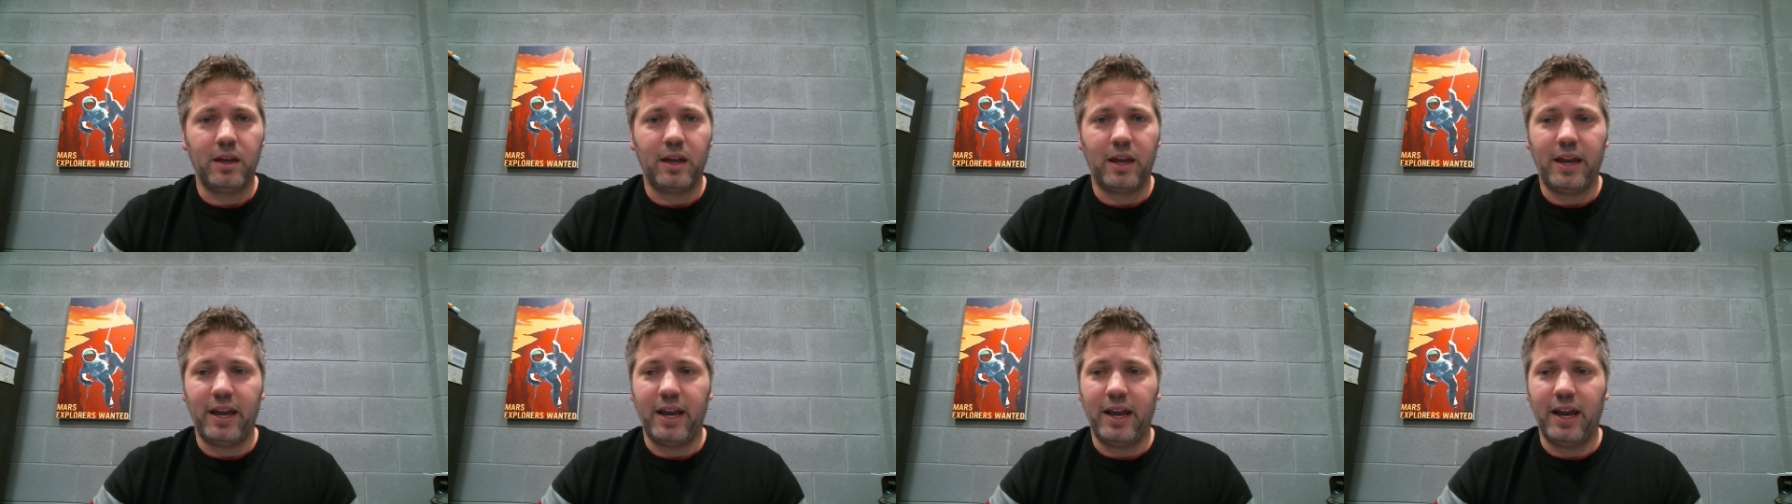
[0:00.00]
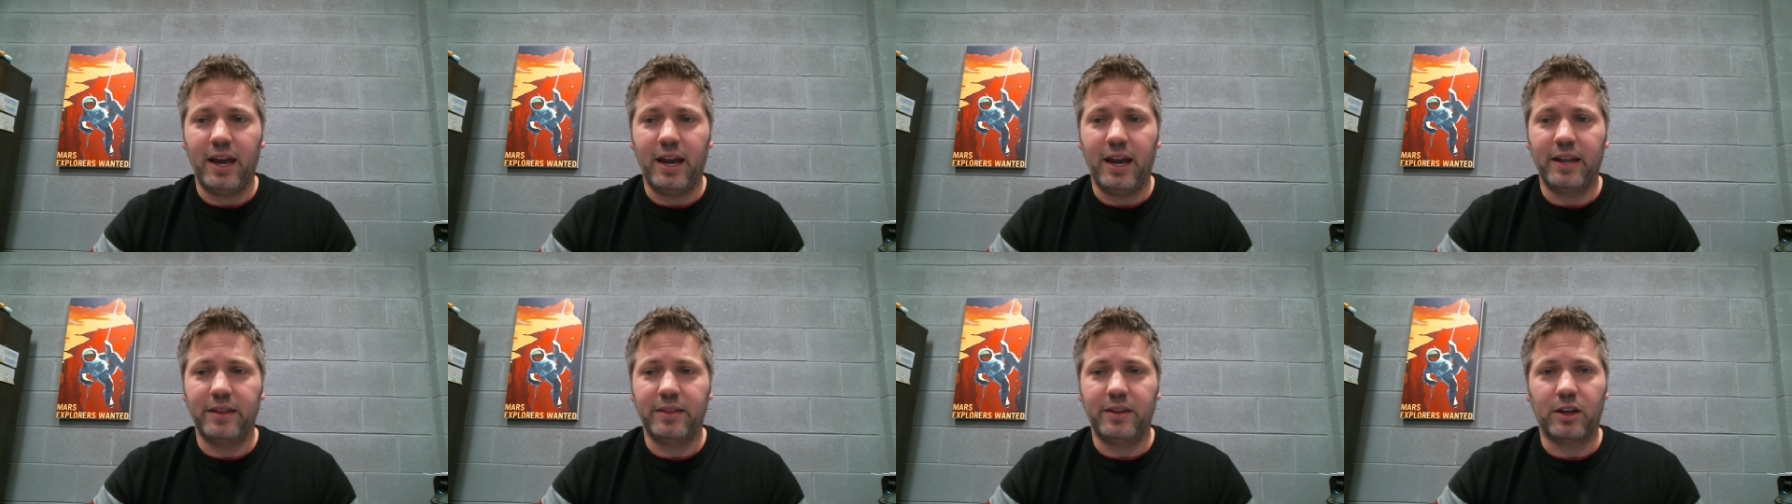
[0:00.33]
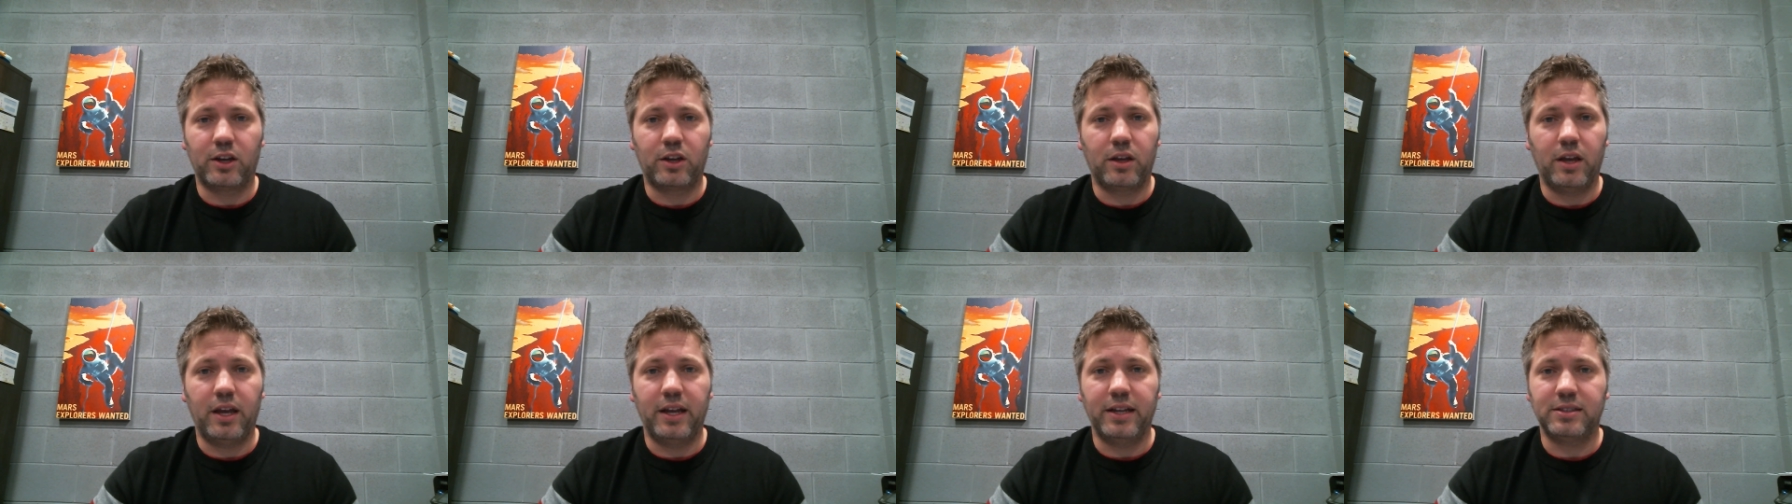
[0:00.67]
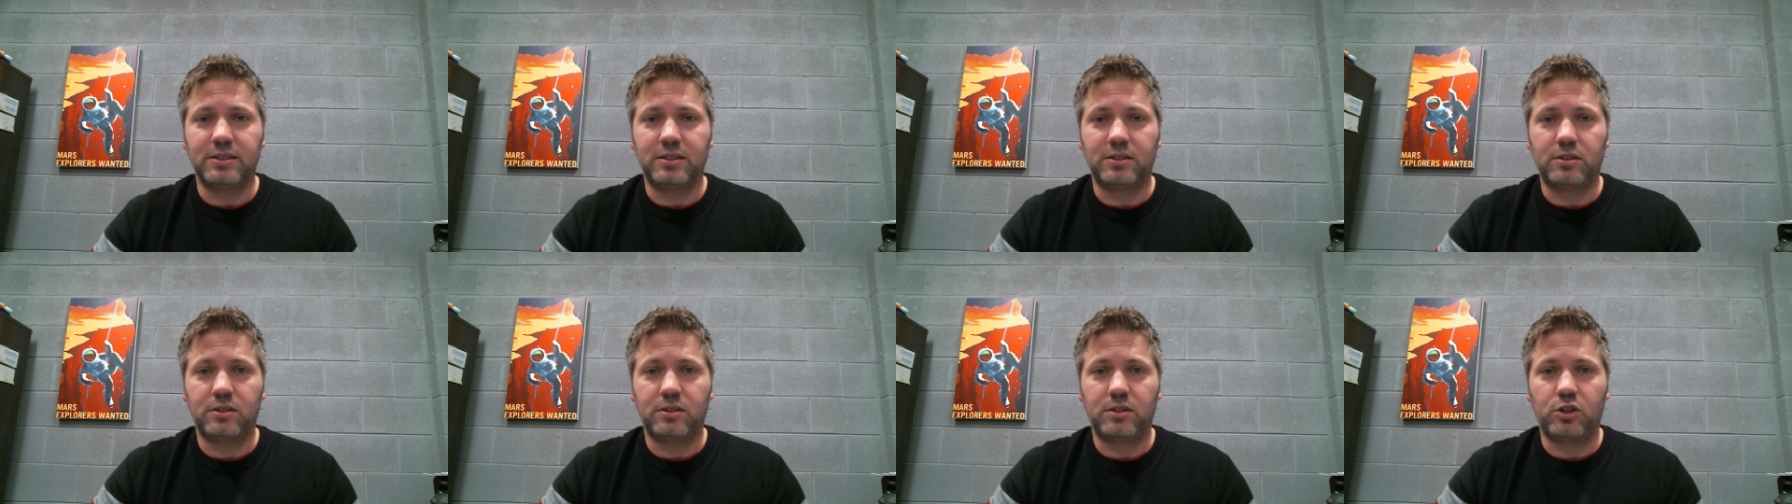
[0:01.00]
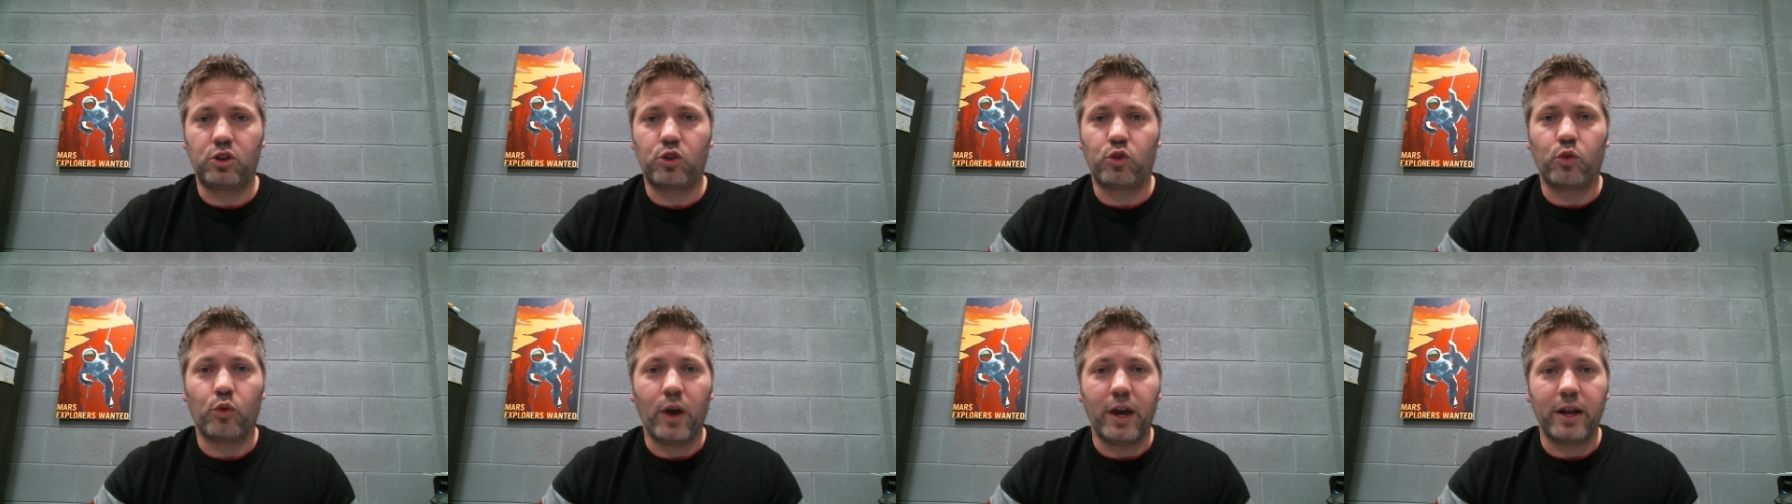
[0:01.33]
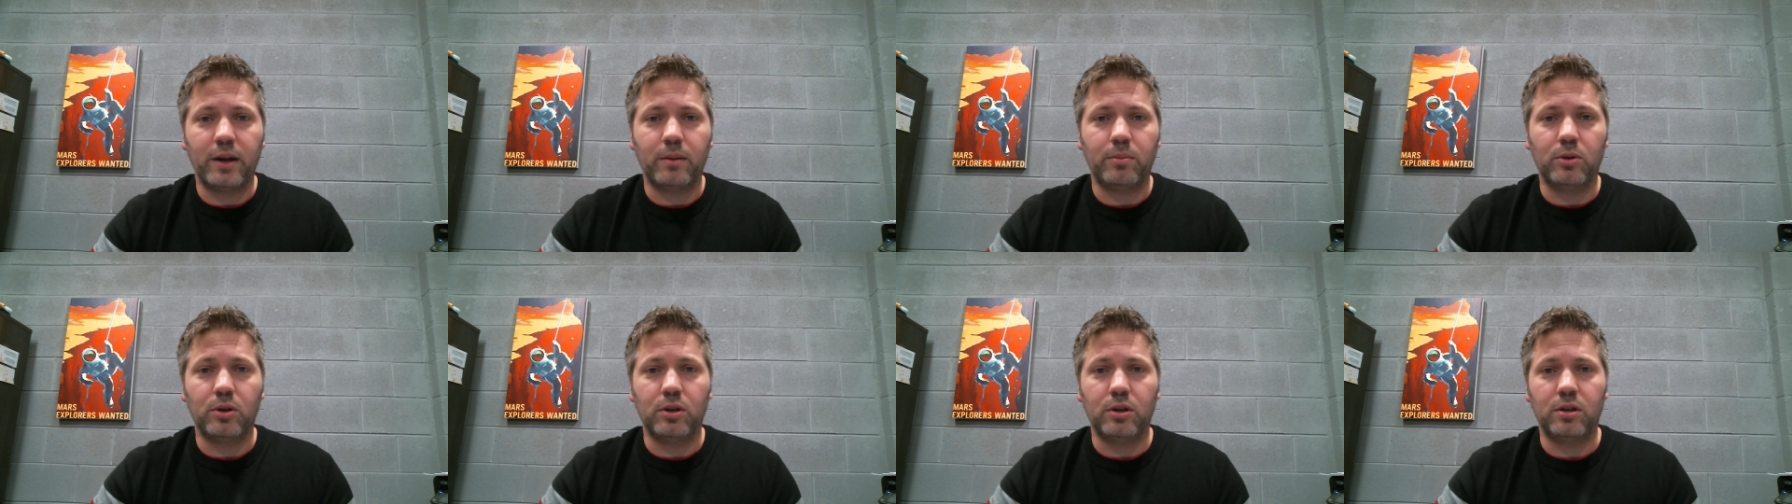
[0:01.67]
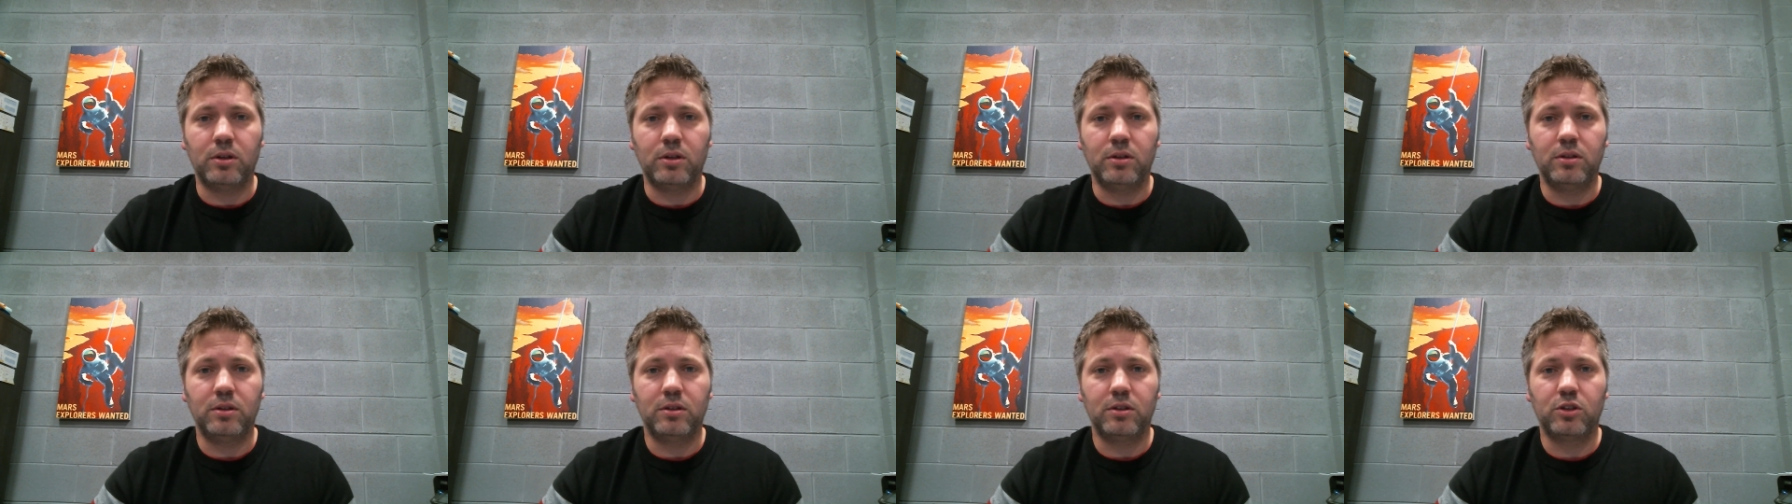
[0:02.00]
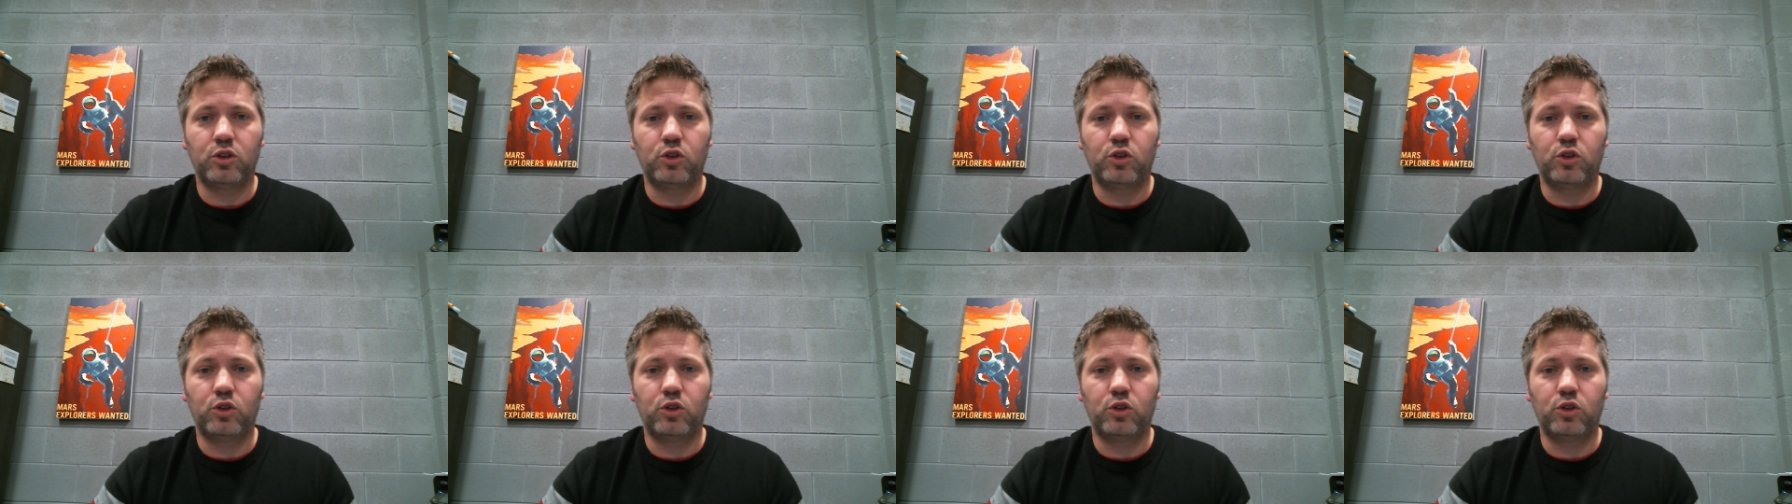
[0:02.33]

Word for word: and the incredible